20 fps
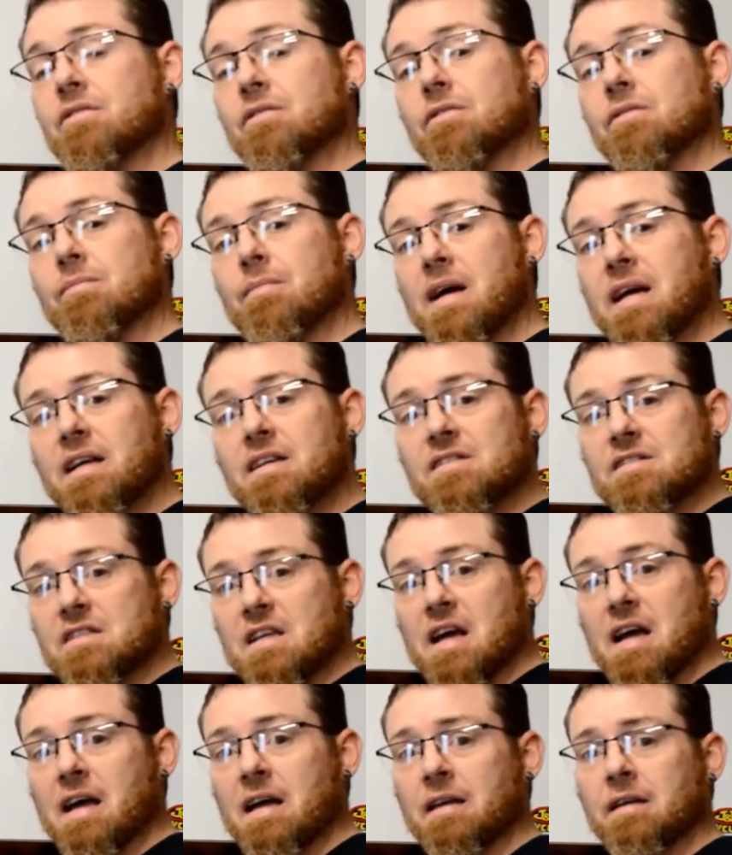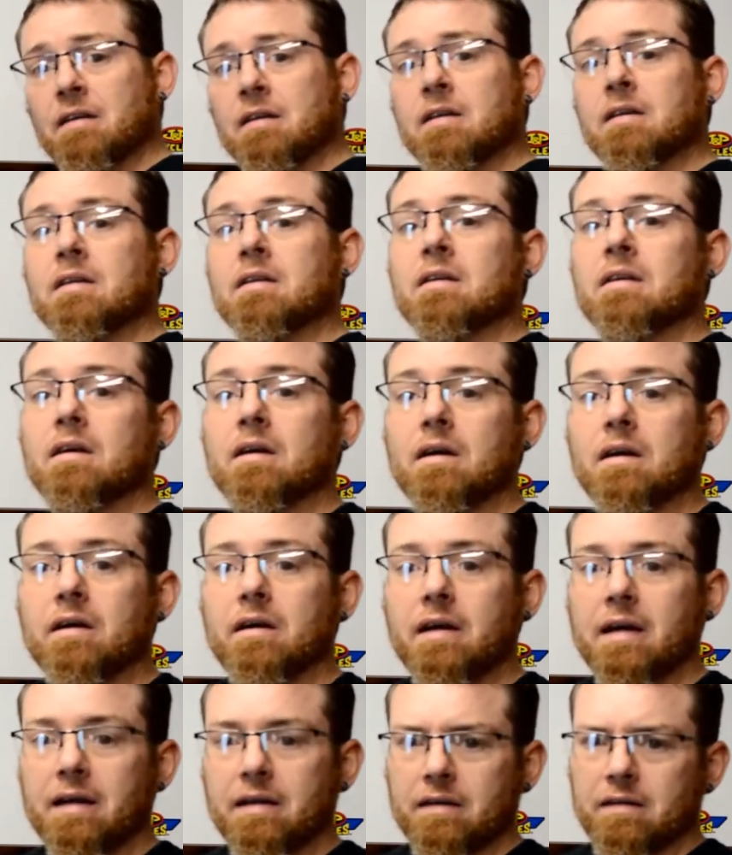to make a sign
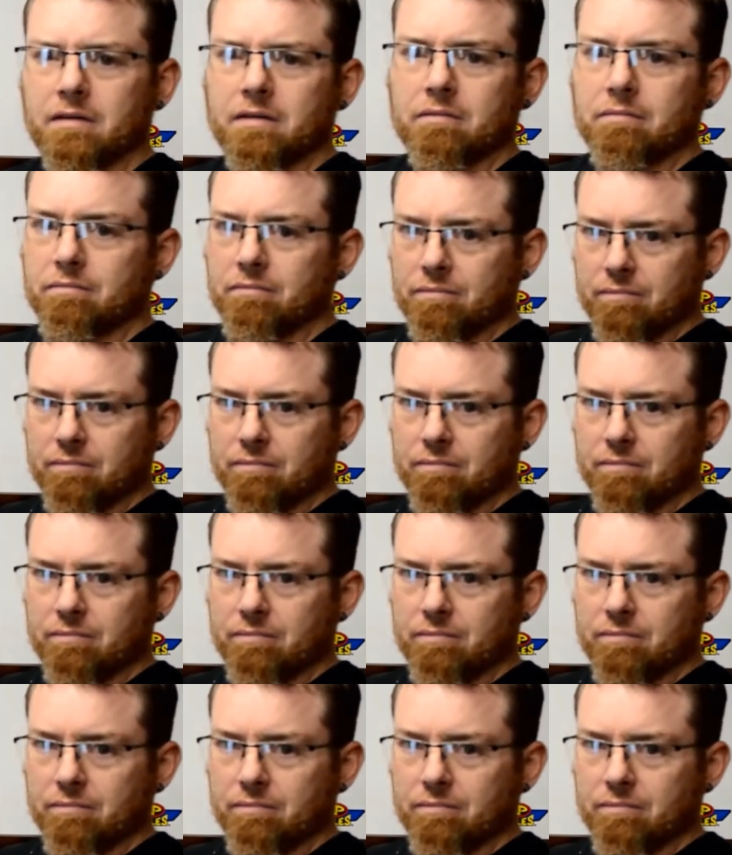and